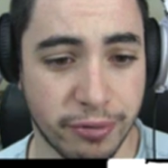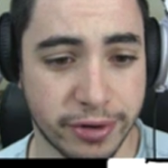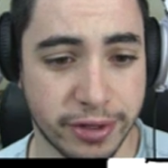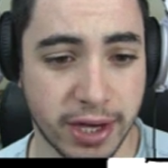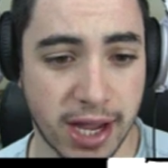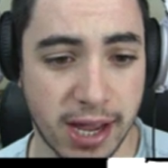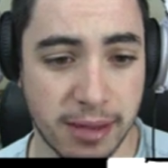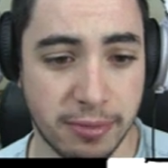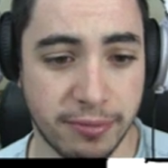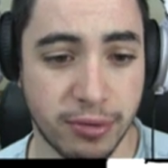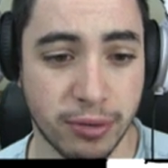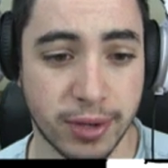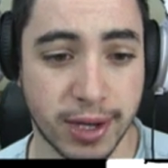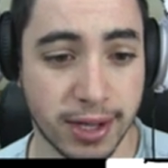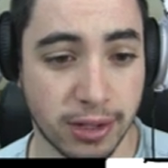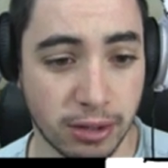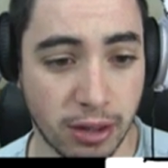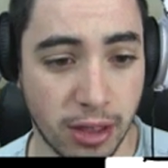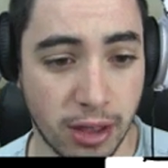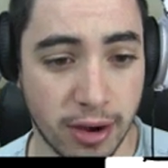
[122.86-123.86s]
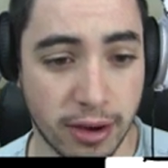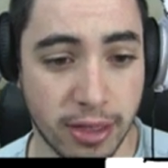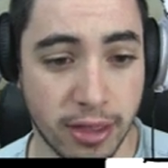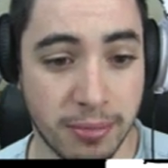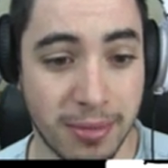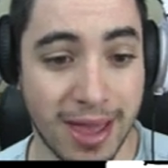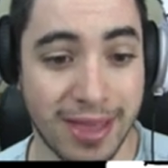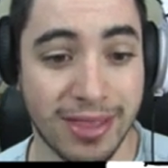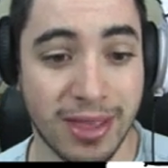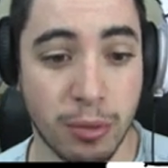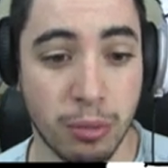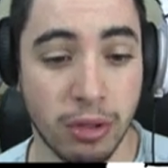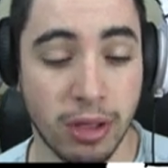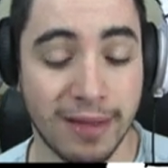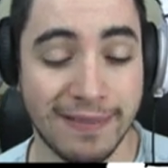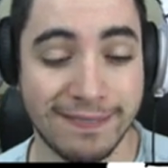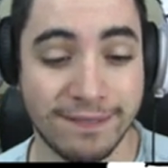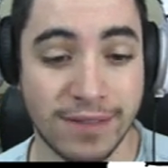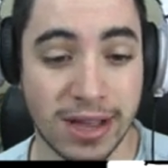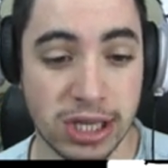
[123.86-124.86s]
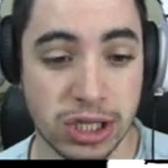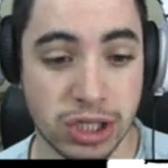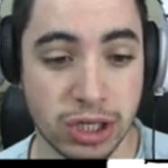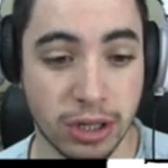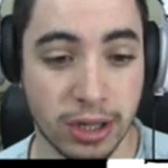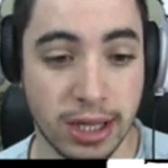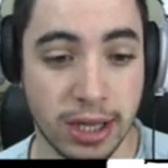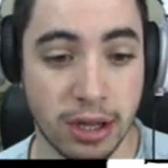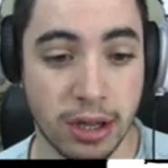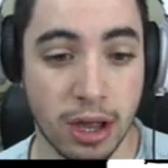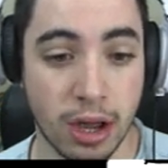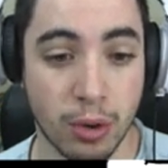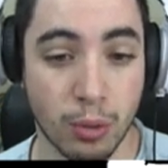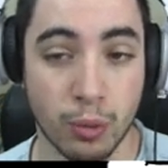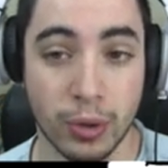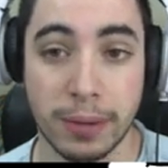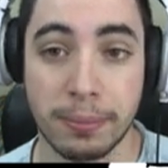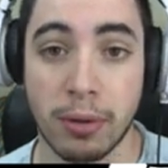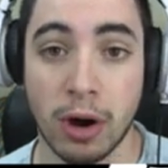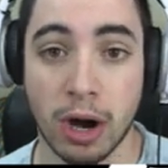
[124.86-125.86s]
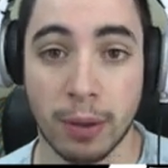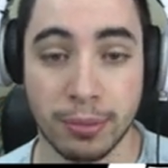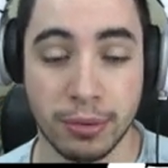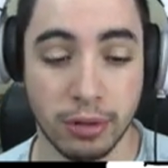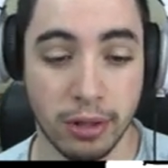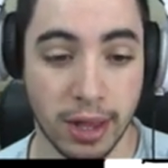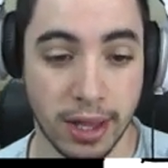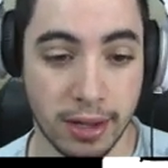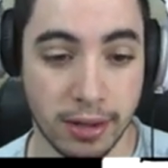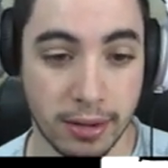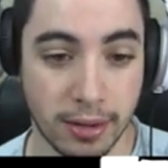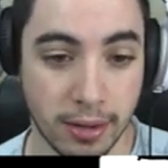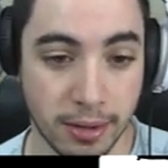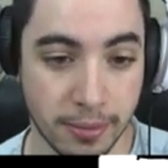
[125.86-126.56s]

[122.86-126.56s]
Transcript: over time if you kill a lot of them, and they will eventually repopulate.